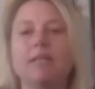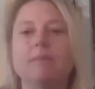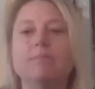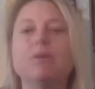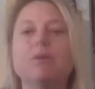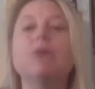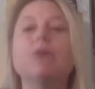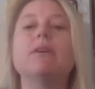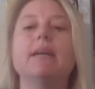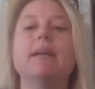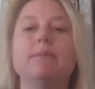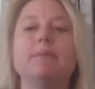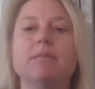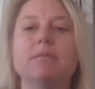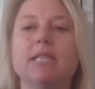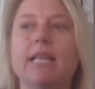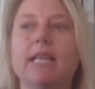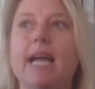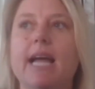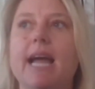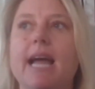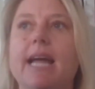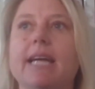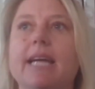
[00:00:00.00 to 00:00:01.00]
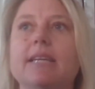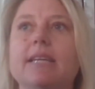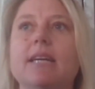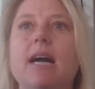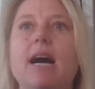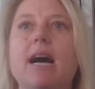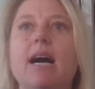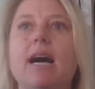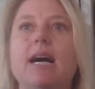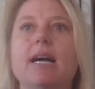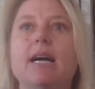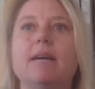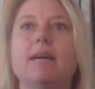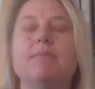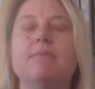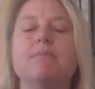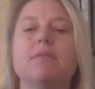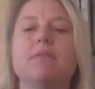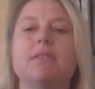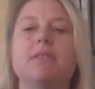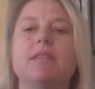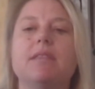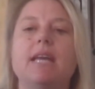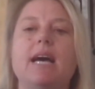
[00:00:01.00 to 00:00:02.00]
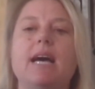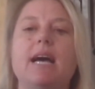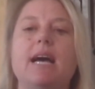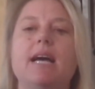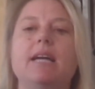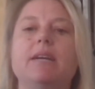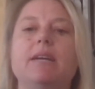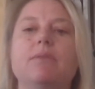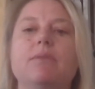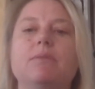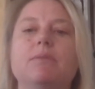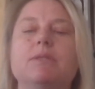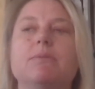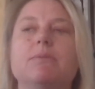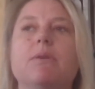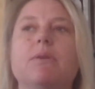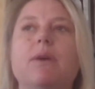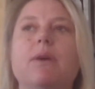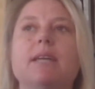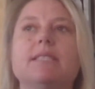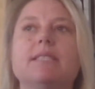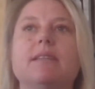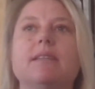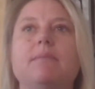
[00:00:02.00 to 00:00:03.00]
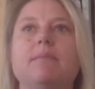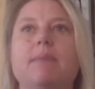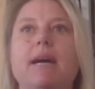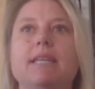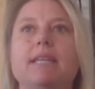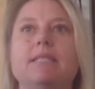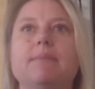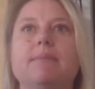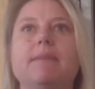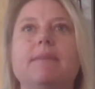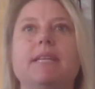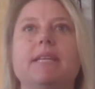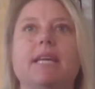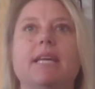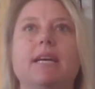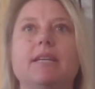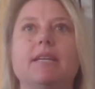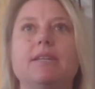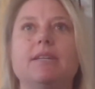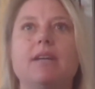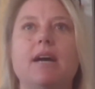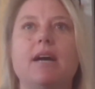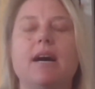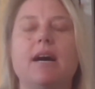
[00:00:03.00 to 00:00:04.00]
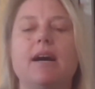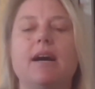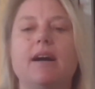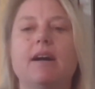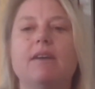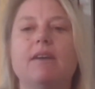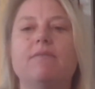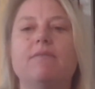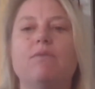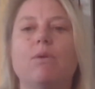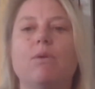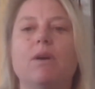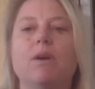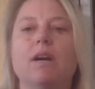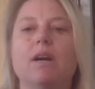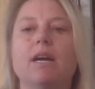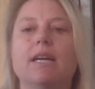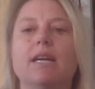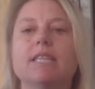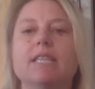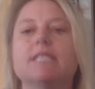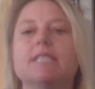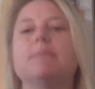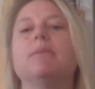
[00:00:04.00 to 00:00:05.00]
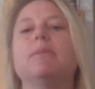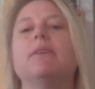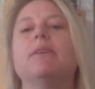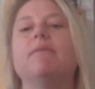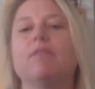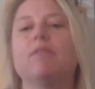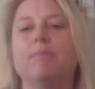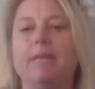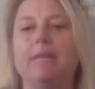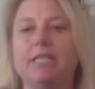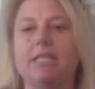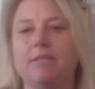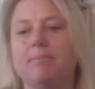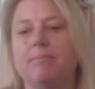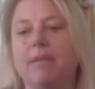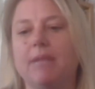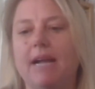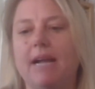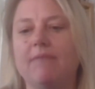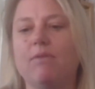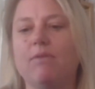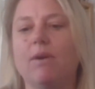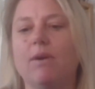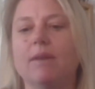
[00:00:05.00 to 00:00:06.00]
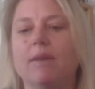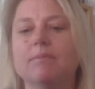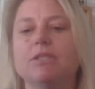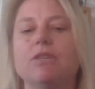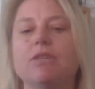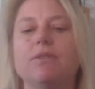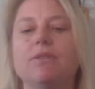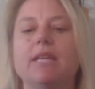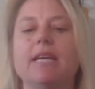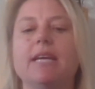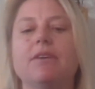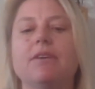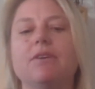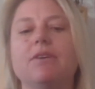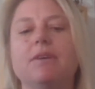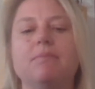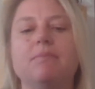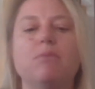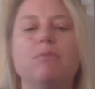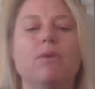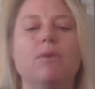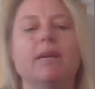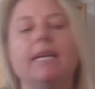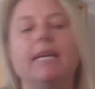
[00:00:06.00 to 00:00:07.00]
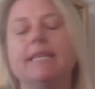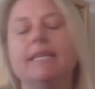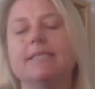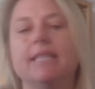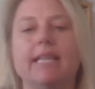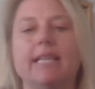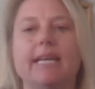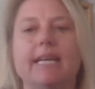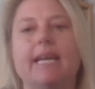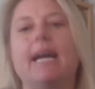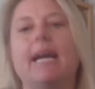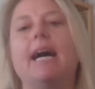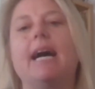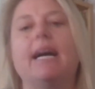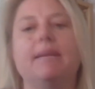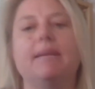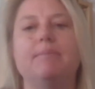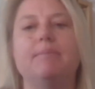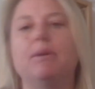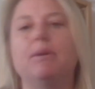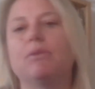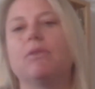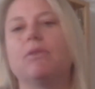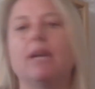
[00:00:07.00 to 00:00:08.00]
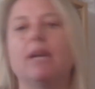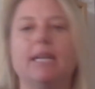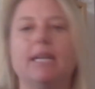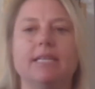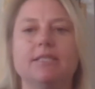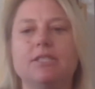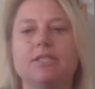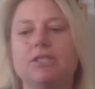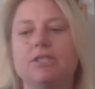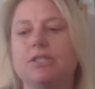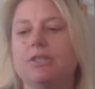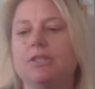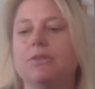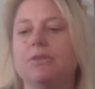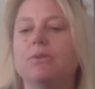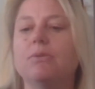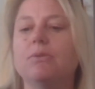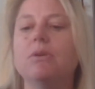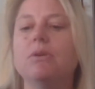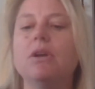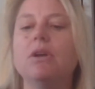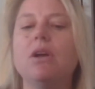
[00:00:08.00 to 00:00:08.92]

program delay that was requested by Dominion for a customer information platform, so they could more easily add bill credits to